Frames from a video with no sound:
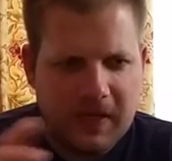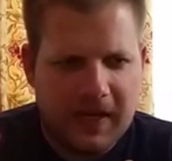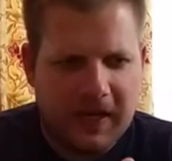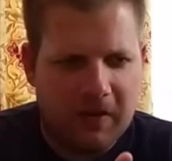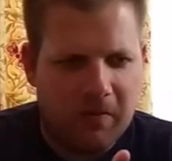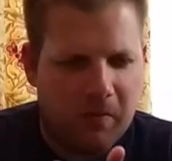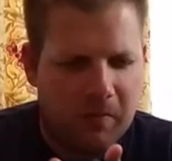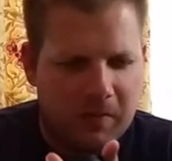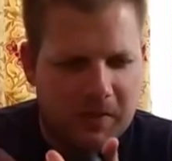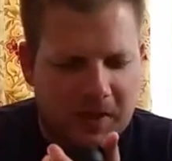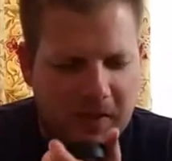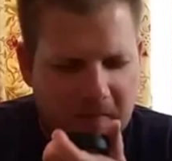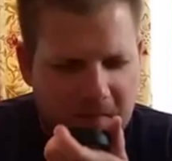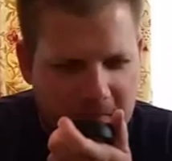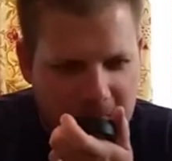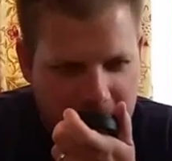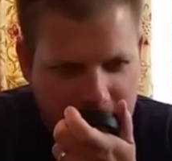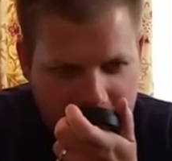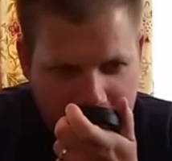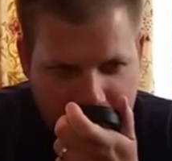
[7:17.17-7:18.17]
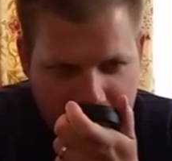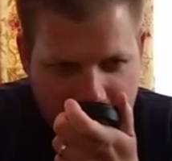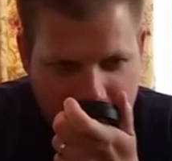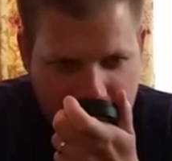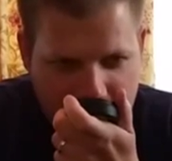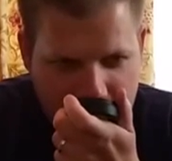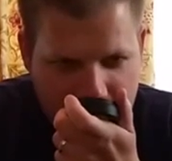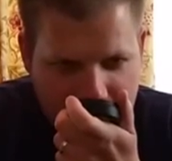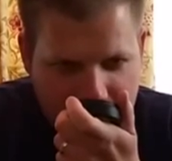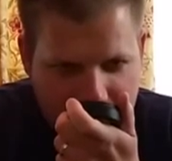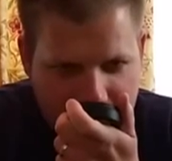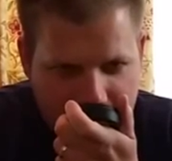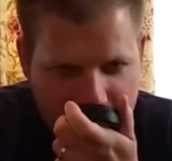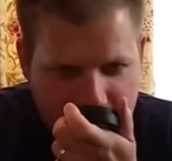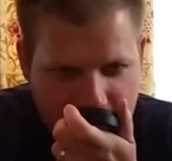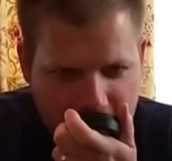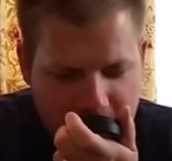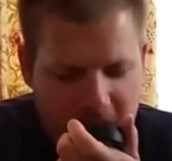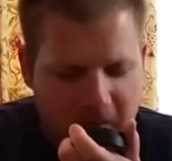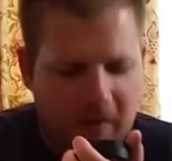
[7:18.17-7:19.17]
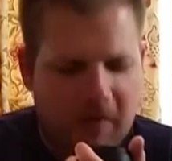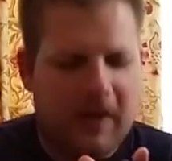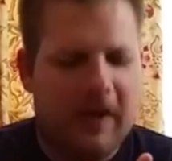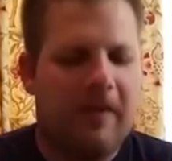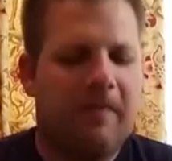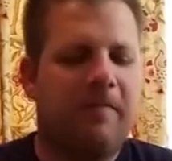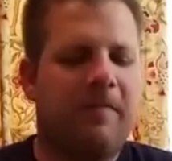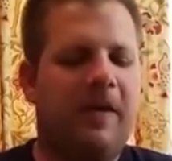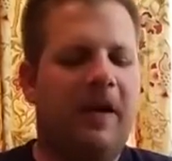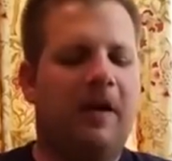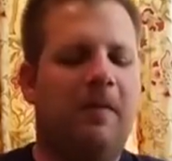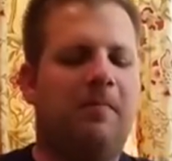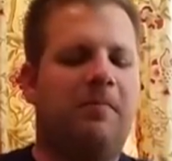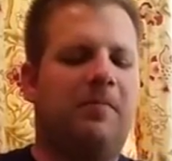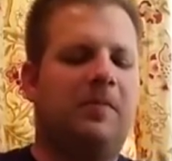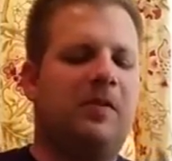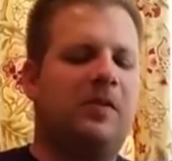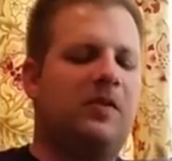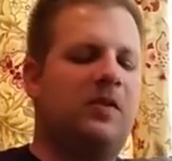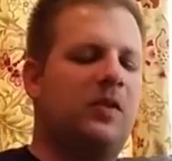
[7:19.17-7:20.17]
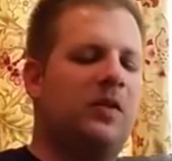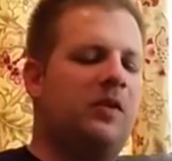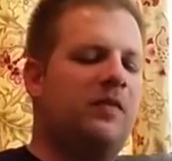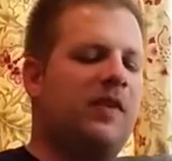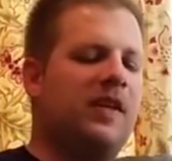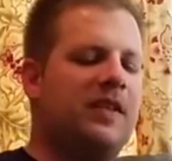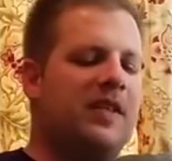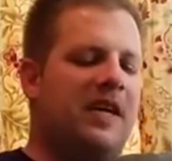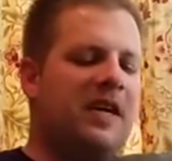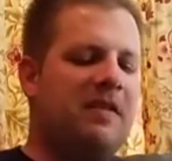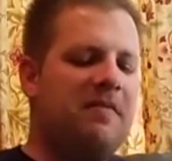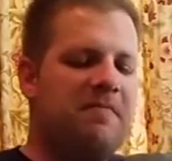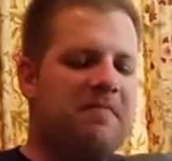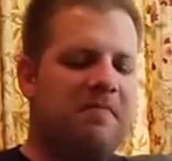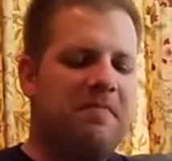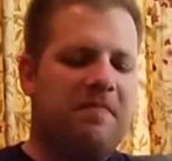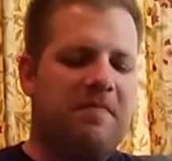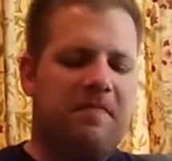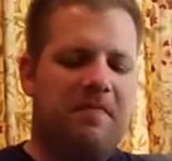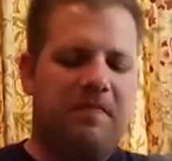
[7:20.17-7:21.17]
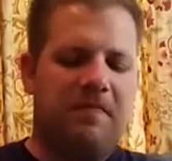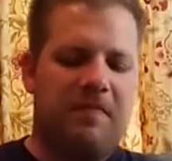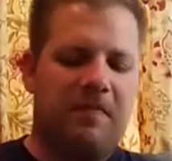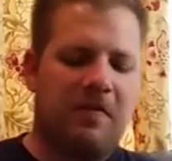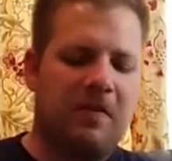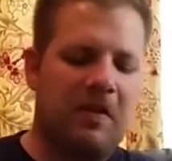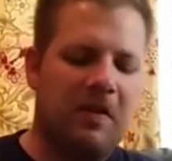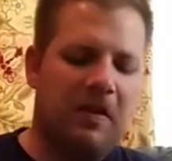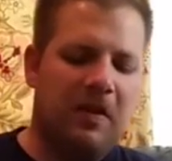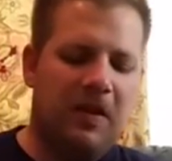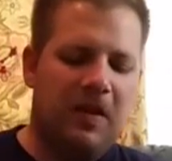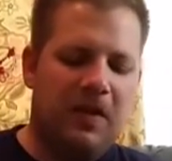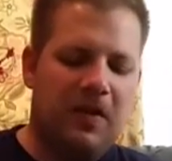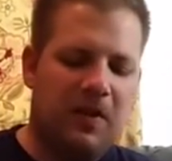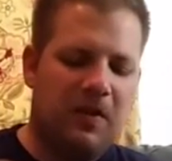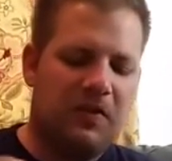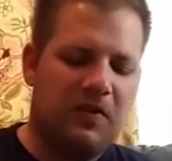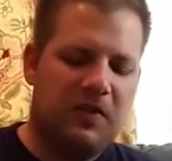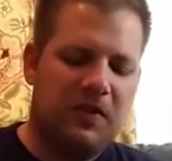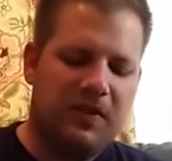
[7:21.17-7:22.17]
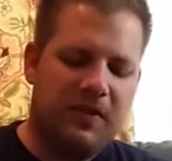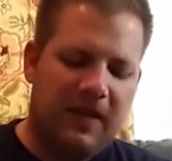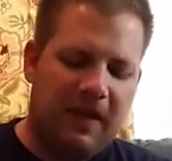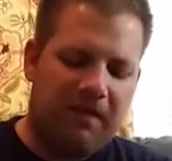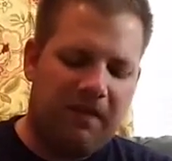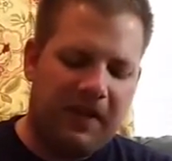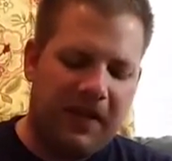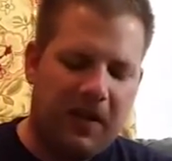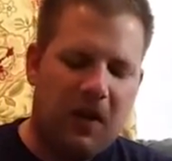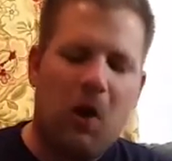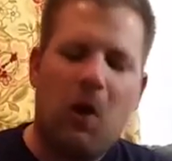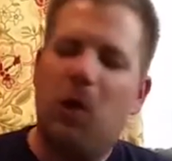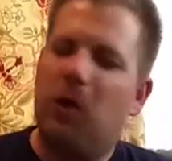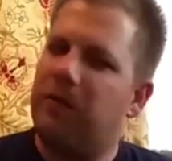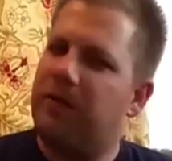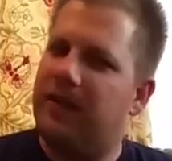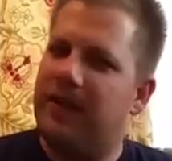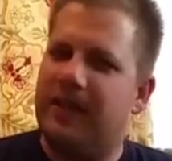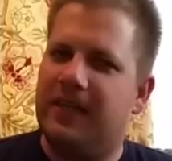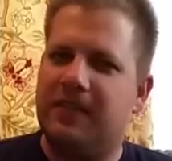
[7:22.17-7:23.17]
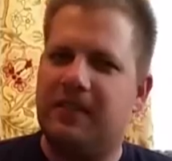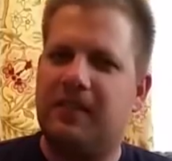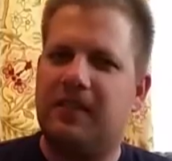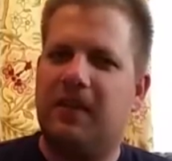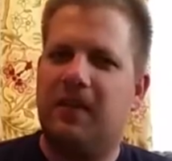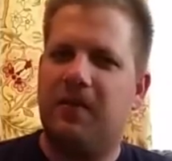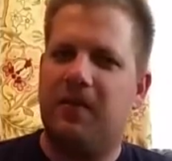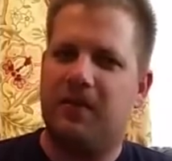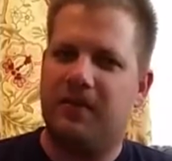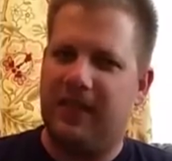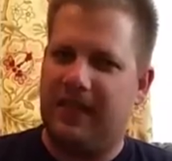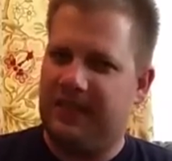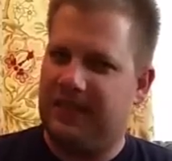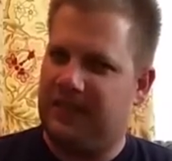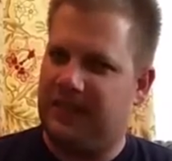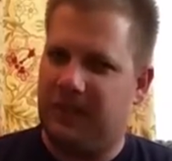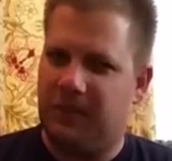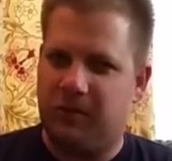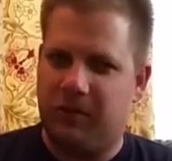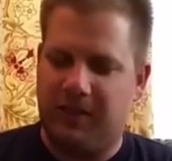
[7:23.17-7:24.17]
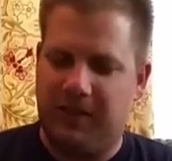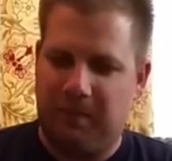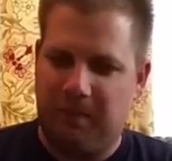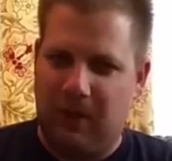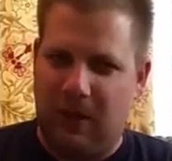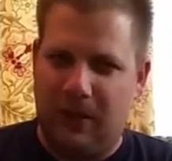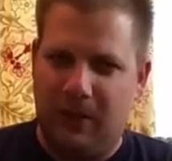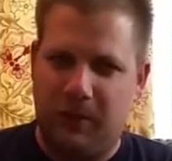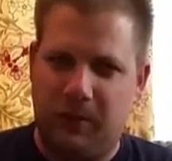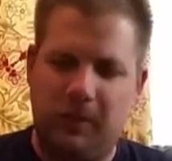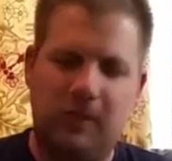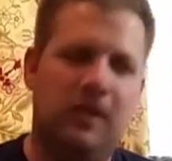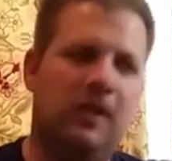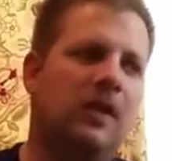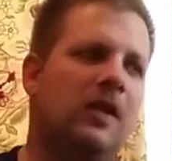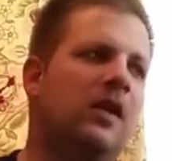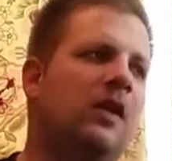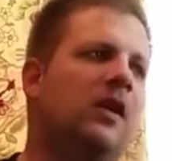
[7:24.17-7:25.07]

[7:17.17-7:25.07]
hang on one more time. Okay, yeah. So you've got that. There's definitely an earthiness. There's that citrusy punch.